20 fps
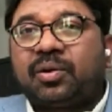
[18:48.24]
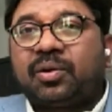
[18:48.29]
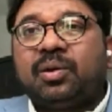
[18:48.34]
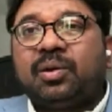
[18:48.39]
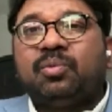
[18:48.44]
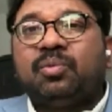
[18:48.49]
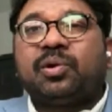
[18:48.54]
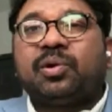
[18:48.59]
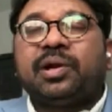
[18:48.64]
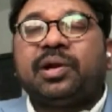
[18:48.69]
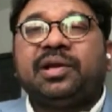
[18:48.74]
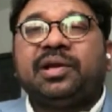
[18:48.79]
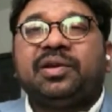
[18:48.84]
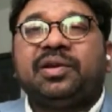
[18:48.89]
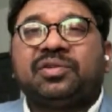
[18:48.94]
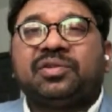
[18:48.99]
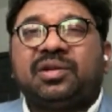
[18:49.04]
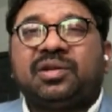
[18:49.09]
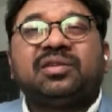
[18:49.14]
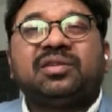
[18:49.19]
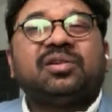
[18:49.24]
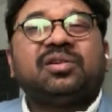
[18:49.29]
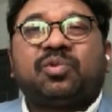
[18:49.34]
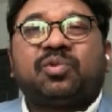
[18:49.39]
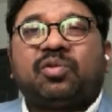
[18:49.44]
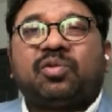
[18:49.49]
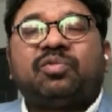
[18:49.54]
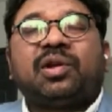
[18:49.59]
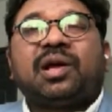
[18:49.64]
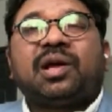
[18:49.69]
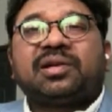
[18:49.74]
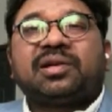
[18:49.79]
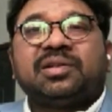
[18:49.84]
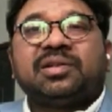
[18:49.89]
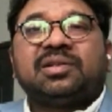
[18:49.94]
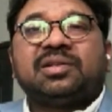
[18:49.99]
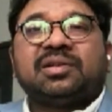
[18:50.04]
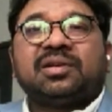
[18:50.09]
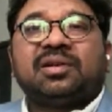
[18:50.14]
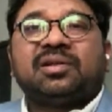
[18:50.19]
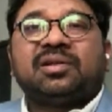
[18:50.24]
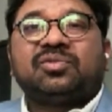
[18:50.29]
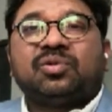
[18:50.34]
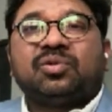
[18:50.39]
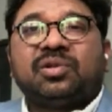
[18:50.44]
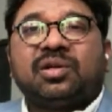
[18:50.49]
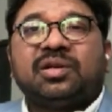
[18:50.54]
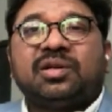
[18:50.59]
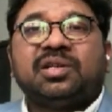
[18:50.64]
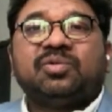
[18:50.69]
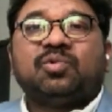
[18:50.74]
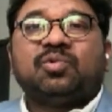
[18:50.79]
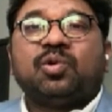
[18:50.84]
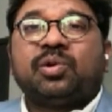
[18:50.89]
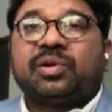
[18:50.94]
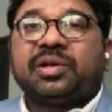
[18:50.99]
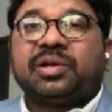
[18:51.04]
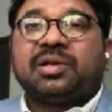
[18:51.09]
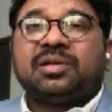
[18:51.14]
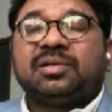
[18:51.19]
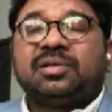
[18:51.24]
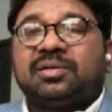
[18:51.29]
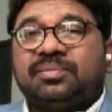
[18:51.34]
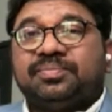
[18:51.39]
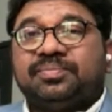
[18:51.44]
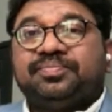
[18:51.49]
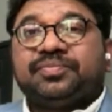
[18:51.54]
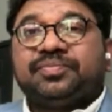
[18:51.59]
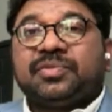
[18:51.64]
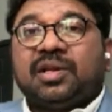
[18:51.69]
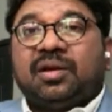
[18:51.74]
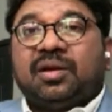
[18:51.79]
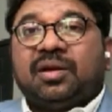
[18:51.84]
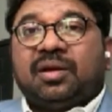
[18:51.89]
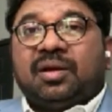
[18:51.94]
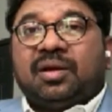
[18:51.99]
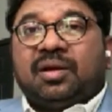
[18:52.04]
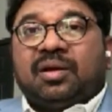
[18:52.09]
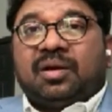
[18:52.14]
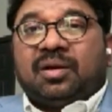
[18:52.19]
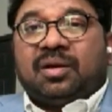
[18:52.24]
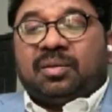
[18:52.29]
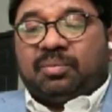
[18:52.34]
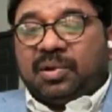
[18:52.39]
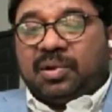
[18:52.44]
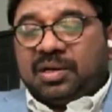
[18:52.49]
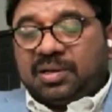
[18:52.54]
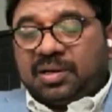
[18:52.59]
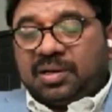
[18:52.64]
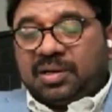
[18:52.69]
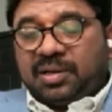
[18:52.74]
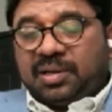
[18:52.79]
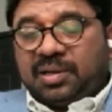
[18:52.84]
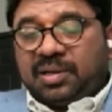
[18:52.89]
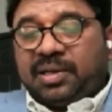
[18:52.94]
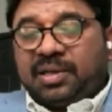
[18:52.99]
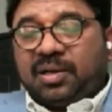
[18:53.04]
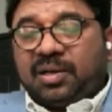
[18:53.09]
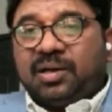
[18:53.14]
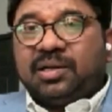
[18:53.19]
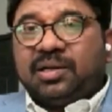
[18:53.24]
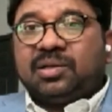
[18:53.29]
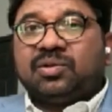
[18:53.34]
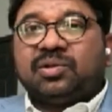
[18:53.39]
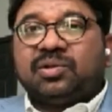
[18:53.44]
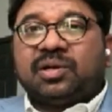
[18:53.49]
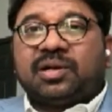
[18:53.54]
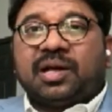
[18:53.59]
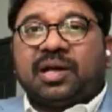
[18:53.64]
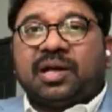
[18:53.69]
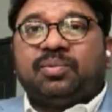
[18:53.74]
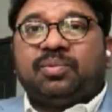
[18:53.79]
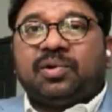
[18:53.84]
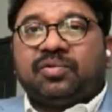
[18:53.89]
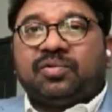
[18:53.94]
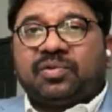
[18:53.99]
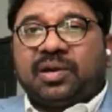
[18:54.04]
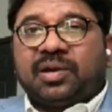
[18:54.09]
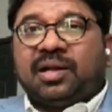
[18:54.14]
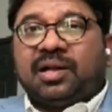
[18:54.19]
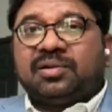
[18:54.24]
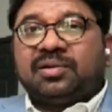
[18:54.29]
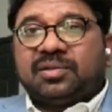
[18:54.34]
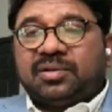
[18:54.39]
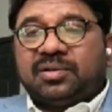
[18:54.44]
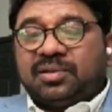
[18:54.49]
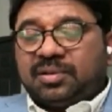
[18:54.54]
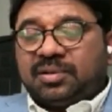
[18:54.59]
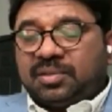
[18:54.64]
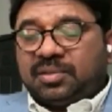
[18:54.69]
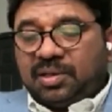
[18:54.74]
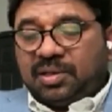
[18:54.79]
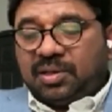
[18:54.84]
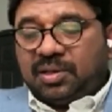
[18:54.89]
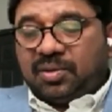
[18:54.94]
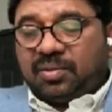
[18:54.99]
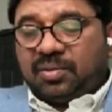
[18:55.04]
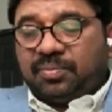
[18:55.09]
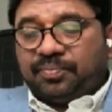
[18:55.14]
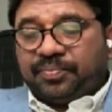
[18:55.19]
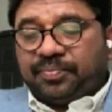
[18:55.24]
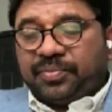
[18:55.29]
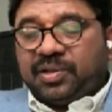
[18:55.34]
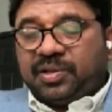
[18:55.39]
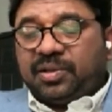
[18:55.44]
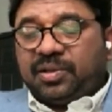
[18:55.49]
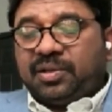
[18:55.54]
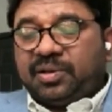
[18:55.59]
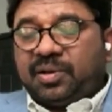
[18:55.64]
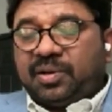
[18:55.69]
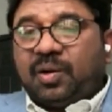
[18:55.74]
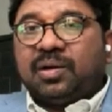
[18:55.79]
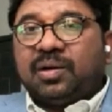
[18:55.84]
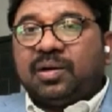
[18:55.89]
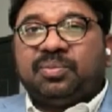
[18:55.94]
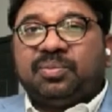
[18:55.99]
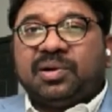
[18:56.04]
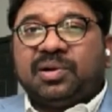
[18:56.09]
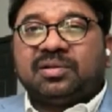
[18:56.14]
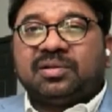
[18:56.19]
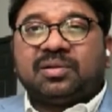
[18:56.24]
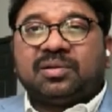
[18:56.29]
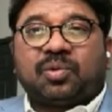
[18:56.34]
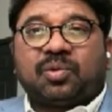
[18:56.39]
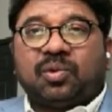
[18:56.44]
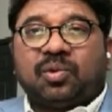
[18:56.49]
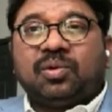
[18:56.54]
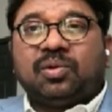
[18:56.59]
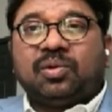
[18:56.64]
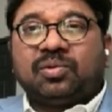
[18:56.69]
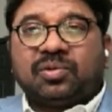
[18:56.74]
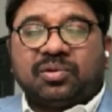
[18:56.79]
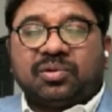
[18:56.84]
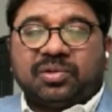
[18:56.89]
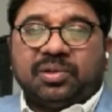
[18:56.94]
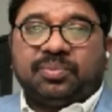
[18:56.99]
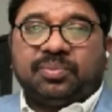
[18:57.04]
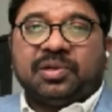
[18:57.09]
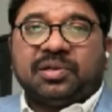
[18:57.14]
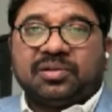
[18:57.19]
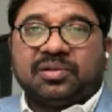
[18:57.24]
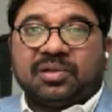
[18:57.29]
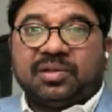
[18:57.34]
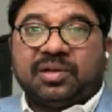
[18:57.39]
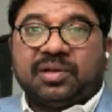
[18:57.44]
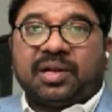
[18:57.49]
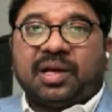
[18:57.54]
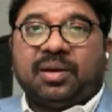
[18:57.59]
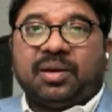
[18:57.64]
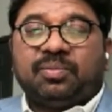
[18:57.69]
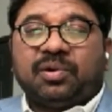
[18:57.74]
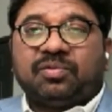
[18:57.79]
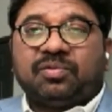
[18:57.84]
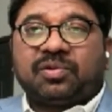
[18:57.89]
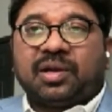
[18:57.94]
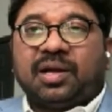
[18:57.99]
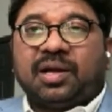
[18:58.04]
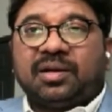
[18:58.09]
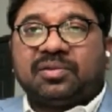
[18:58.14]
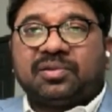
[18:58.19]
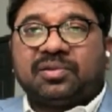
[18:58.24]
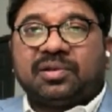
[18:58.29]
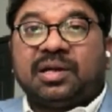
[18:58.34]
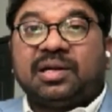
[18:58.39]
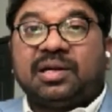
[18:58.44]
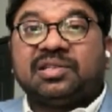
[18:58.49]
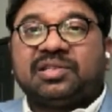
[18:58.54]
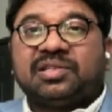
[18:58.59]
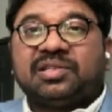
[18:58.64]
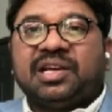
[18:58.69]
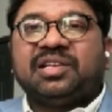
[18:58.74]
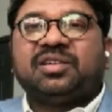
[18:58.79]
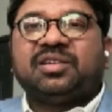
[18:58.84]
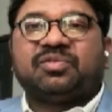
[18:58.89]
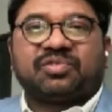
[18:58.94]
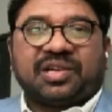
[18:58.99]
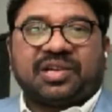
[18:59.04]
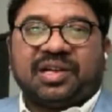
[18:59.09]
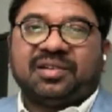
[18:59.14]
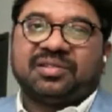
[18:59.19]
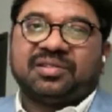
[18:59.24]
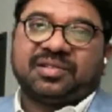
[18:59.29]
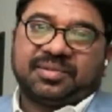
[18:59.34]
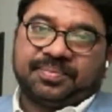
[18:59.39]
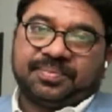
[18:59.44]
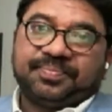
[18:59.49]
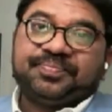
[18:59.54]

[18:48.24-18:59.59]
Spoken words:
chemo radiation as a prophylactic so that it won't recur. But according to the type of cancer, it all depends. The prognosis depends on the type of cancer and stage of cancer.